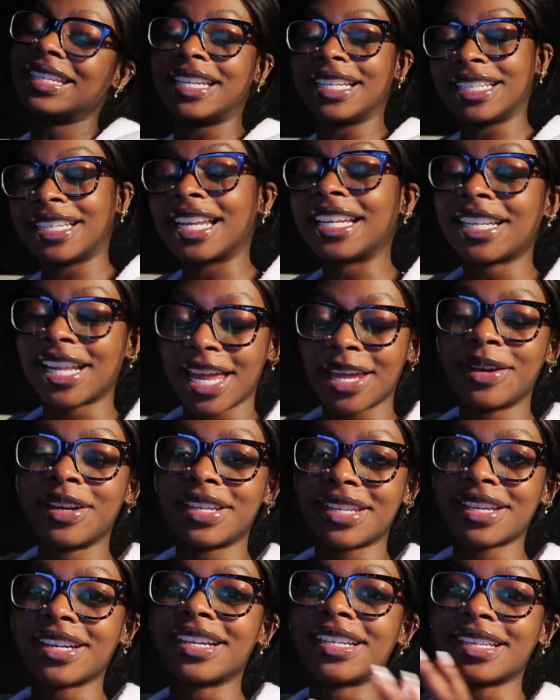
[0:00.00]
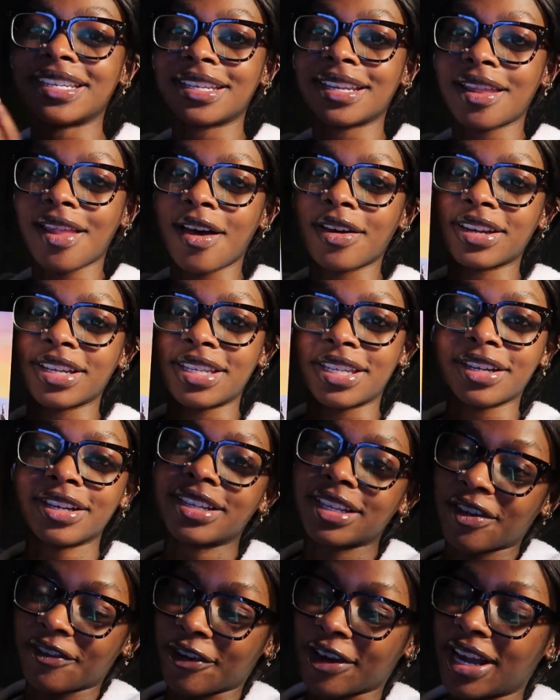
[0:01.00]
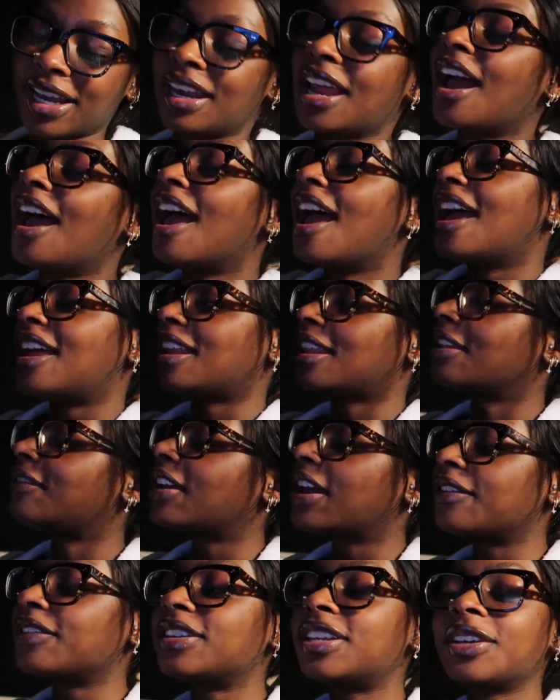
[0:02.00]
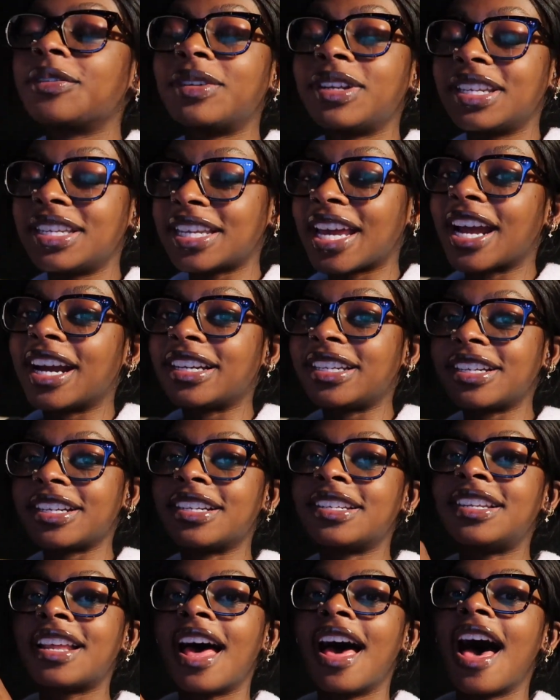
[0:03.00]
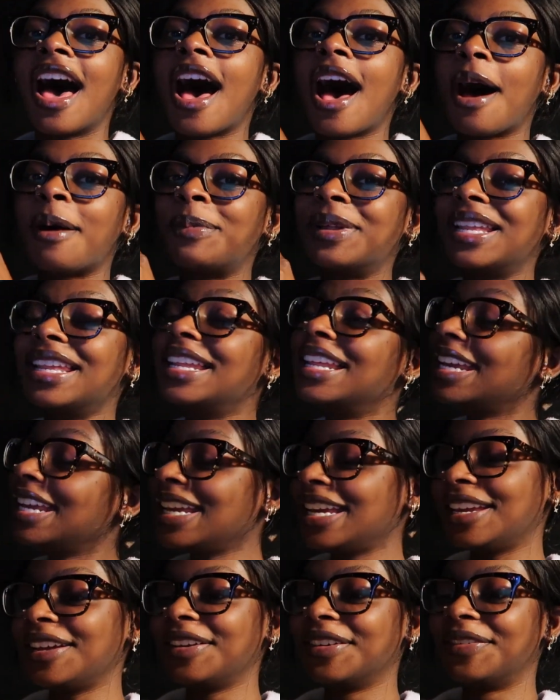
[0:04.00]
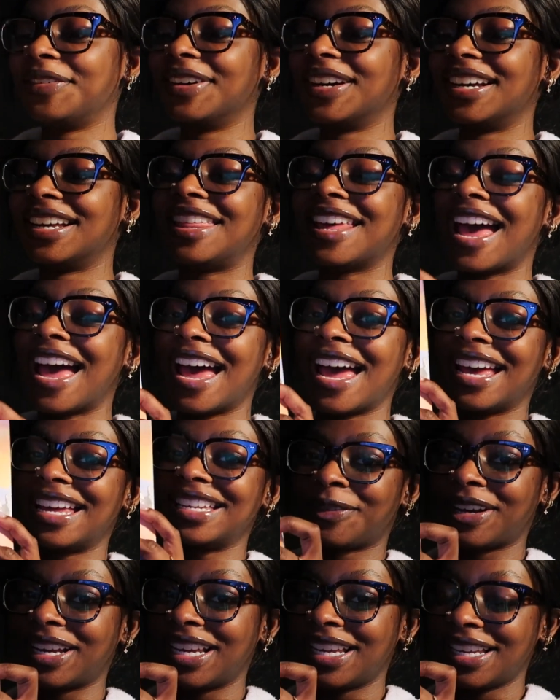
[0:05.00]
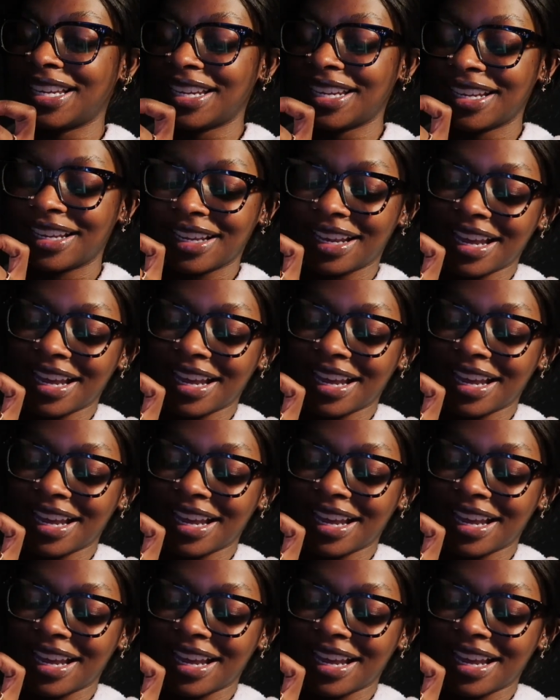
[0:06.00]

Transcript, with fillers: the Duke Sex Slayer series is the longest series I've read. And I love every single one of these characters. I believe that Ren